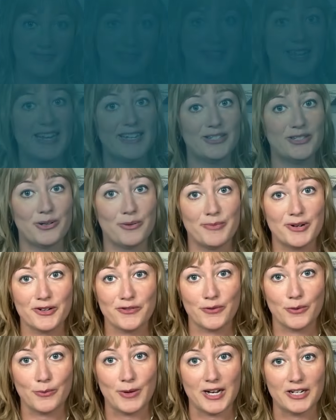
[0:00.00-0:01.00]
Thanks so much
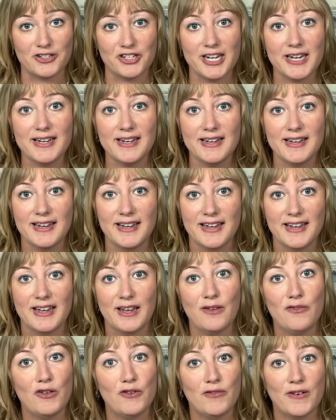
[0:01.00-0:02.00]
for watching.
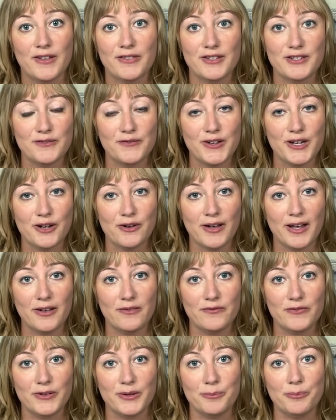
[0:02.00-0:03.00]
If you found this video
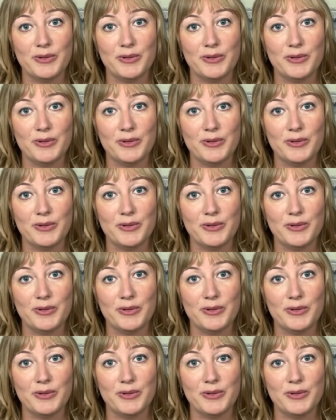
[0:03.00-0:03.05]
helpful,